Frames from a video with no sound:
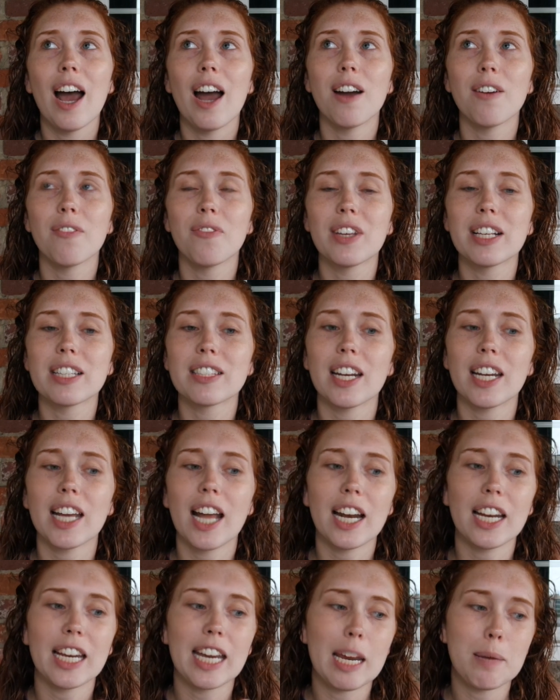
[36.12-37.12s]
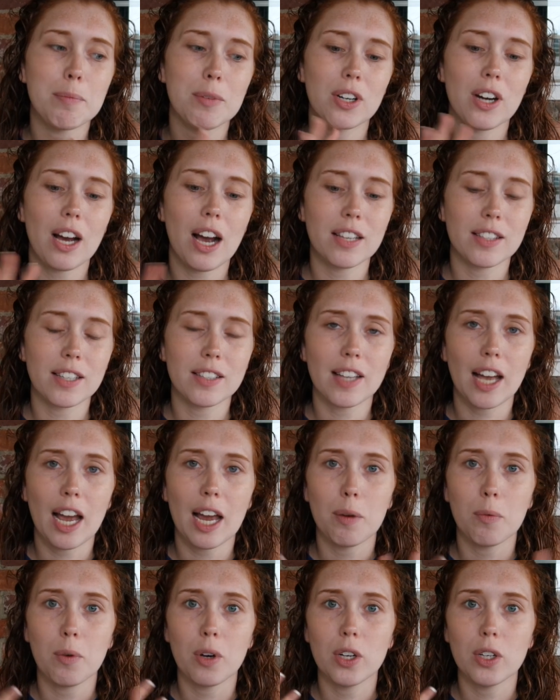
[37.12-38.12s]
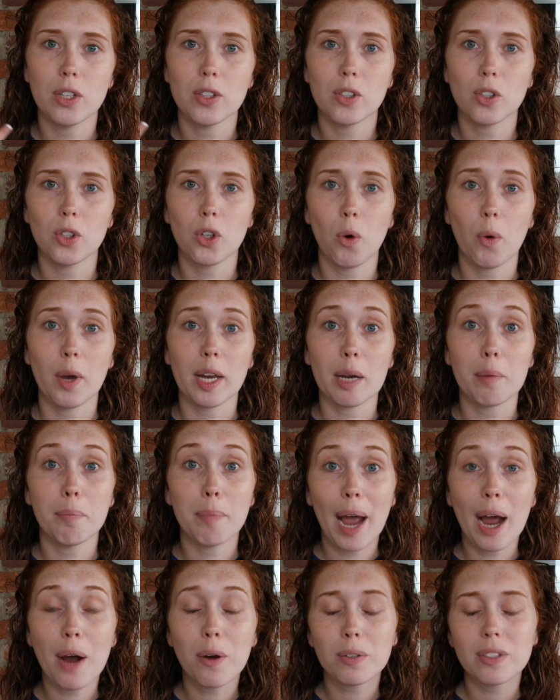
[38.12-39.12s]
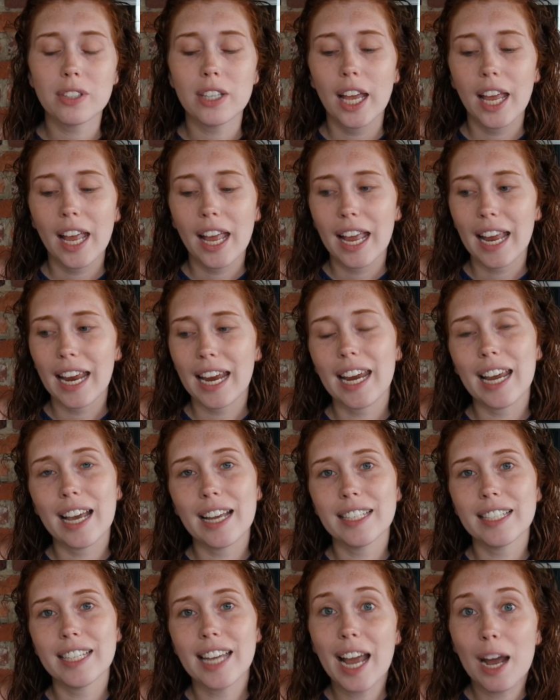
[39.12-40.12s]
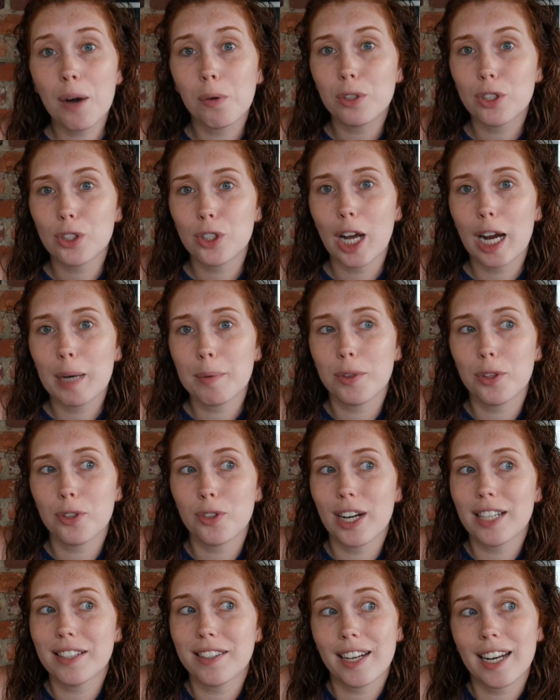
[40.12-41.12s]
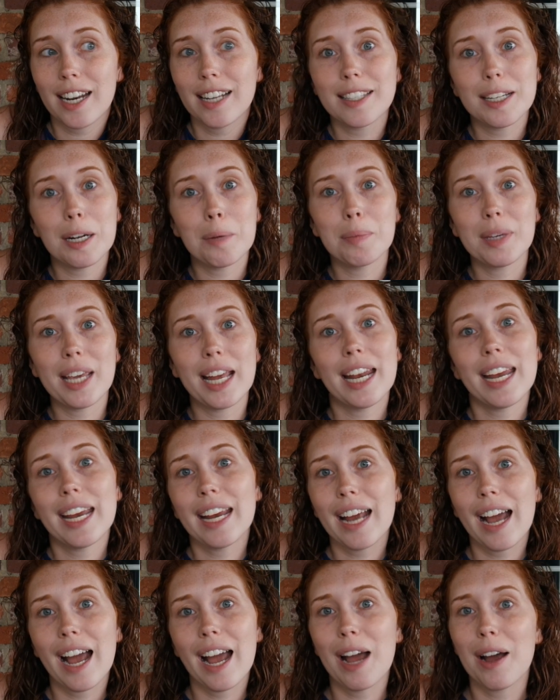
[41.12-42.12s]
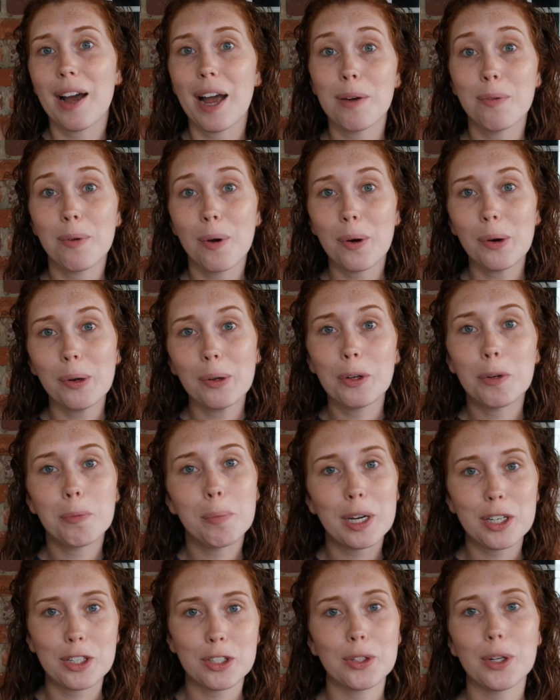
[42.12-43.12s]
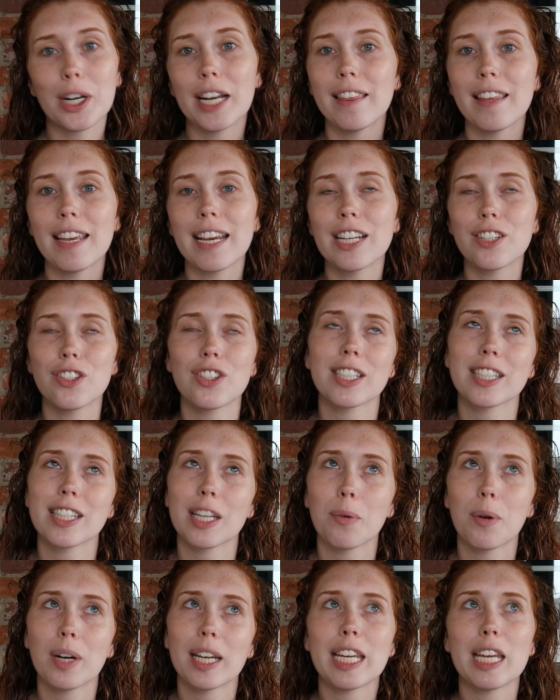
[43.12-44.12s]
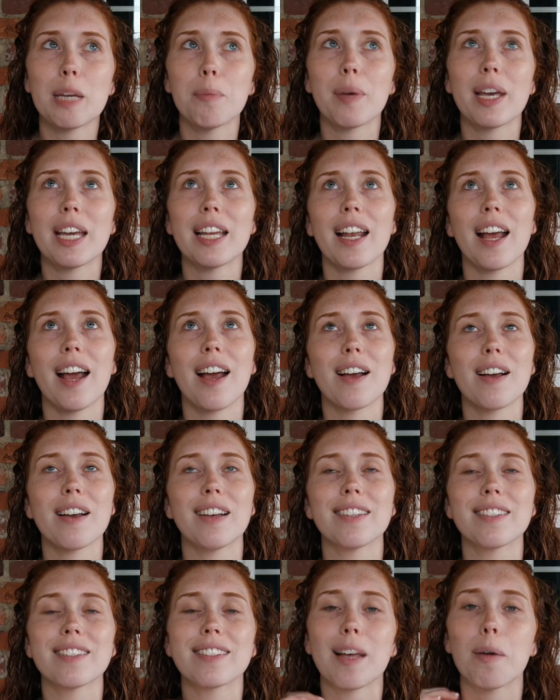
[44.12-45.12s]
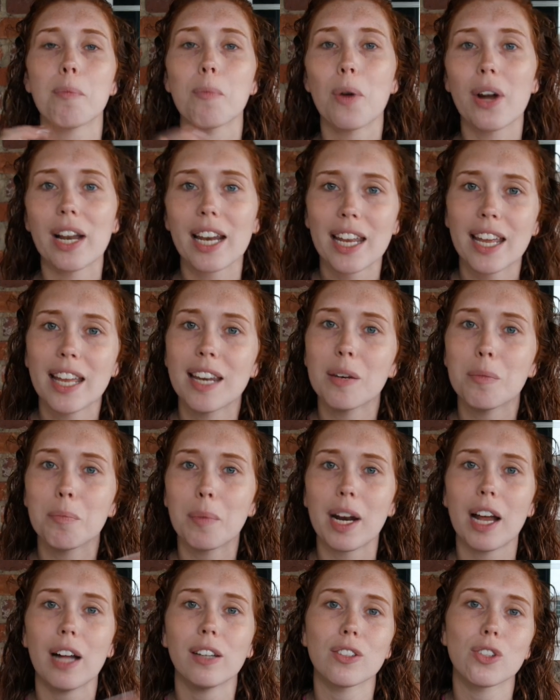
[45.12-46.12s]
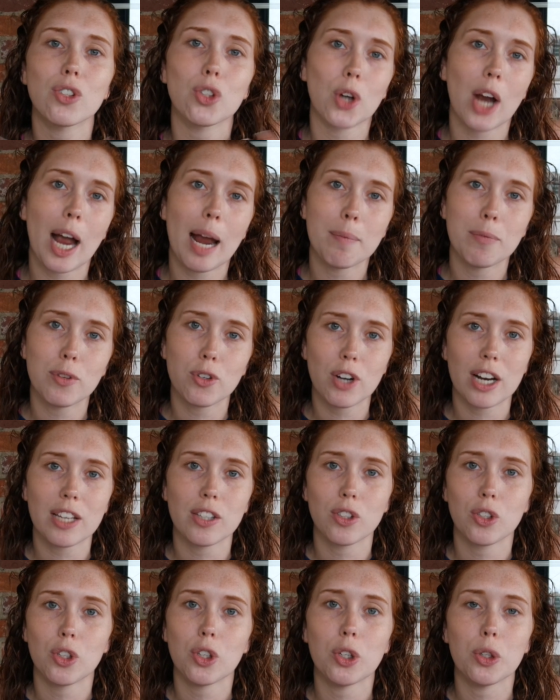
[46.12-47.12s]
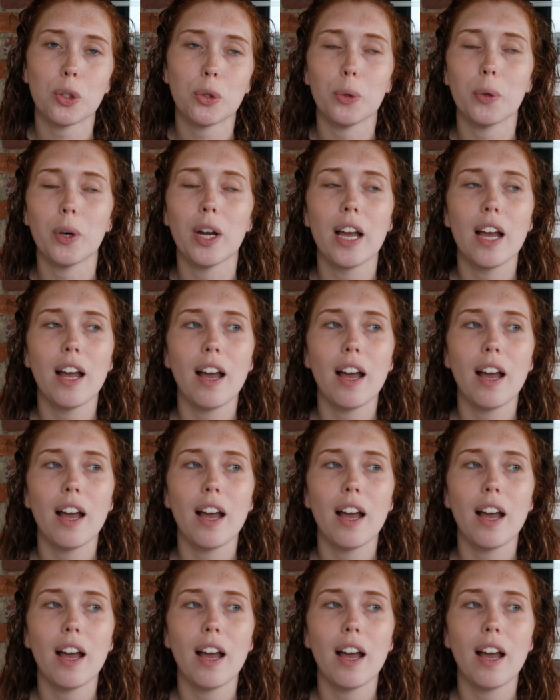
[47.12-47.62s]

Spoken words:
of things that I kind of came across as I was going about. And yeah, we'll just talk about the dress that I ended up getting. I won't include pictures or anything just because I want to keep it somewhat hidden, but I'll describe the dress to you